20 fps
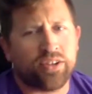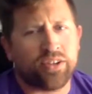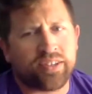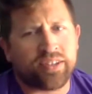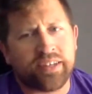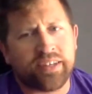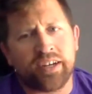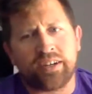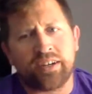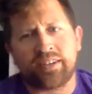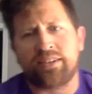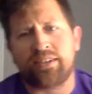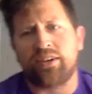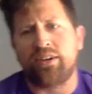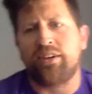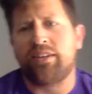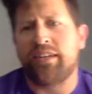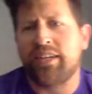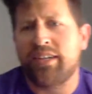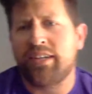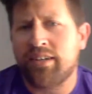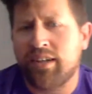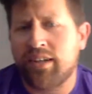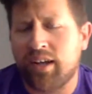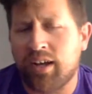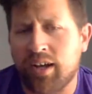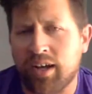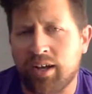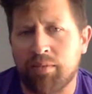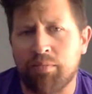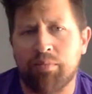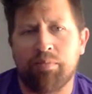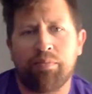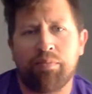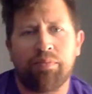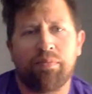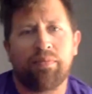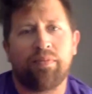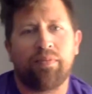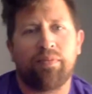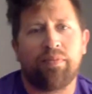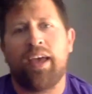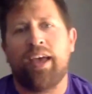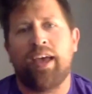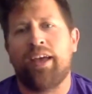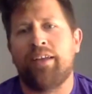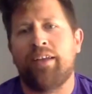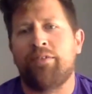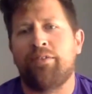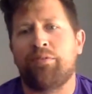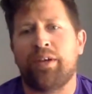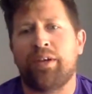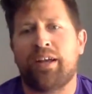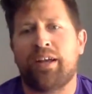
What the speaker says: it's near Stirling. And we